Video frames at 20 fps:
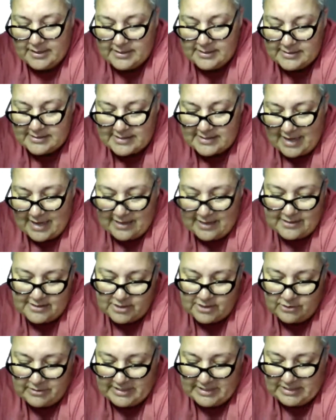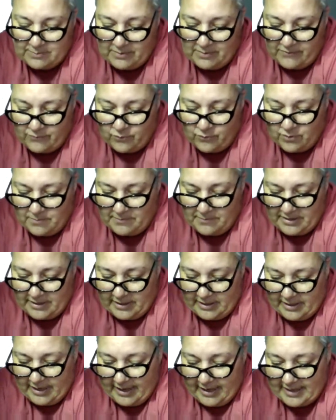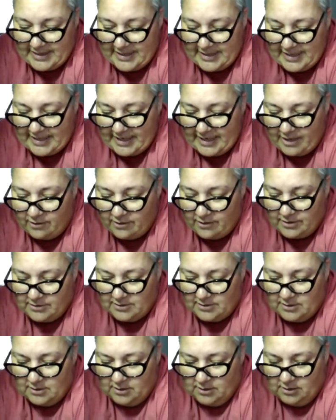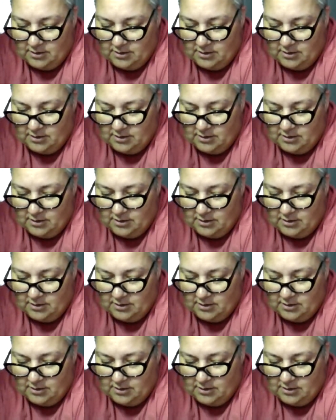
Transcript: Silence greets me for a minute, and then he grunts.